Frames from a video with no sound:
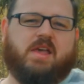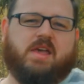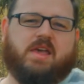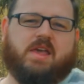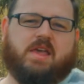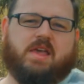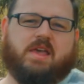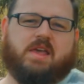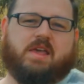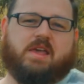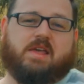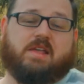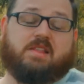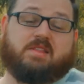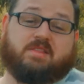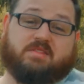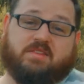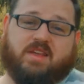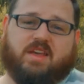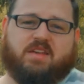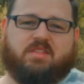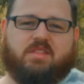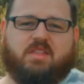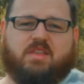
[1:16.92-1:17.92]
And
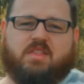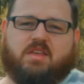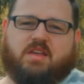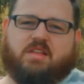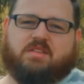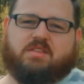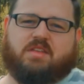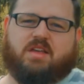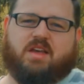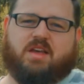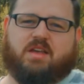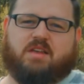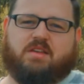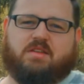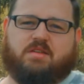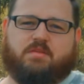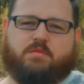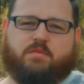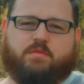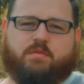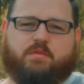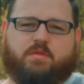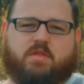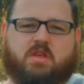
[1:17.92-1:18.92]
sadly, that's kind
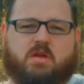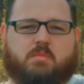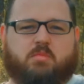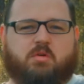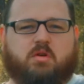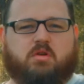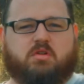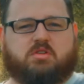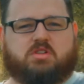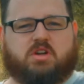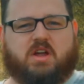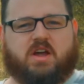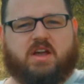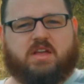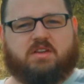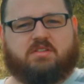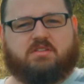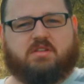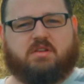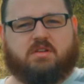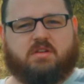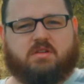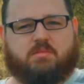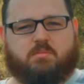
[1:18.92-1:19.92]
of the approach I
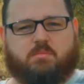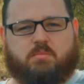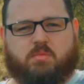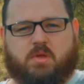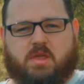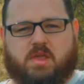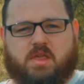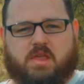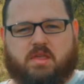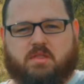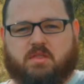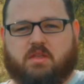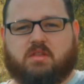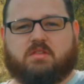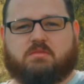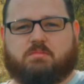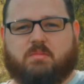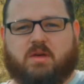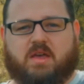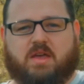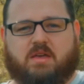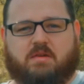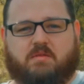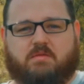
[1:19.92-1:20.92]
took, being
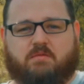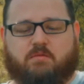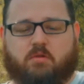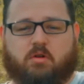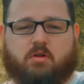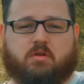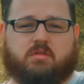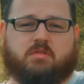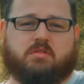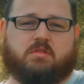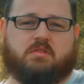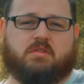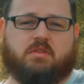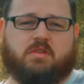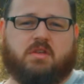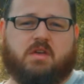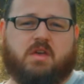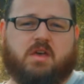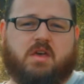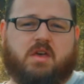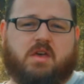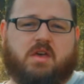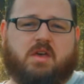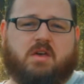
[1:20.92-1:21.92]
this my first
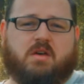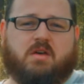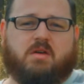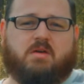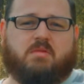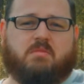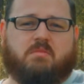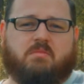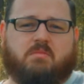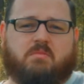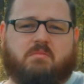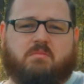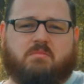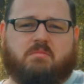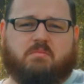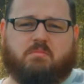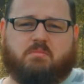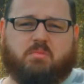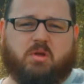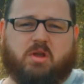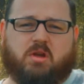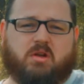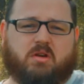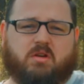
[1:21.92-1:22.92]

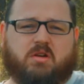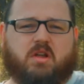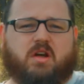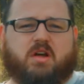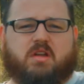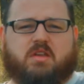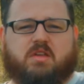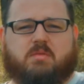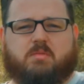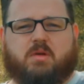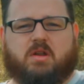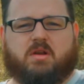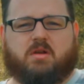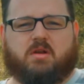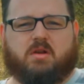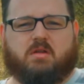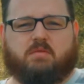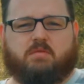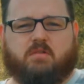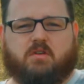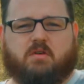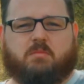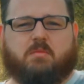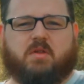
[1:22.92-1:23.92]
bigger
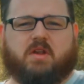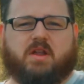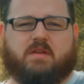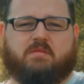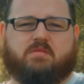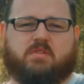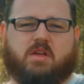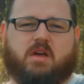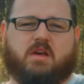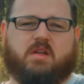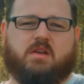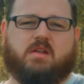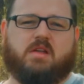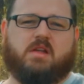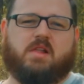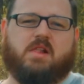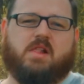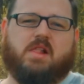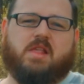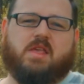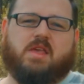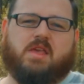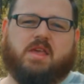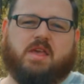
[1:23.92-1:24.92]
documentary film that I've done.
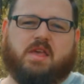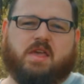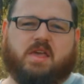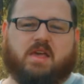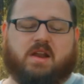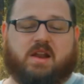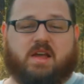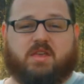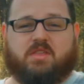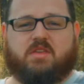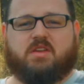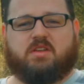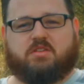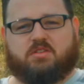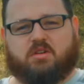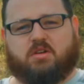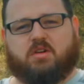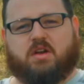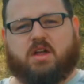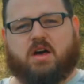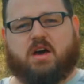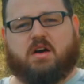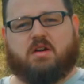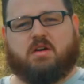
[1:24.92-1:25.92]
And I think it
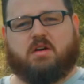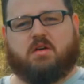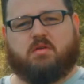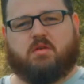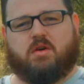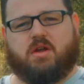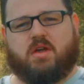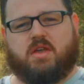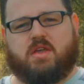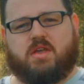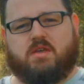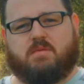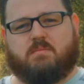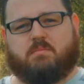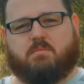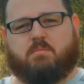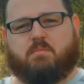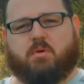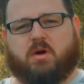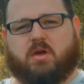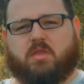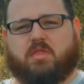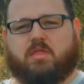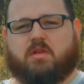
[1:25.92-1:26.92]
turned out all right,
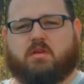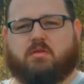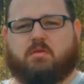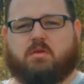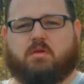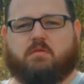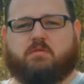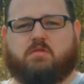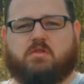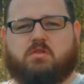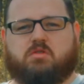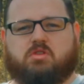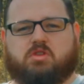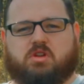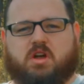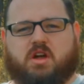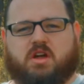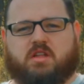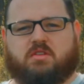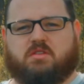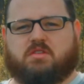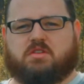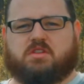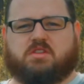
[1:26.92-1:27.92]
but there were a few
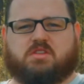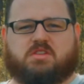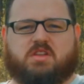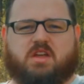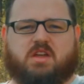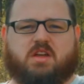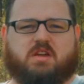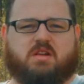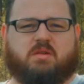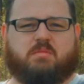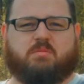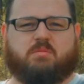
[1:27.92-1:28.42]
shots that just had a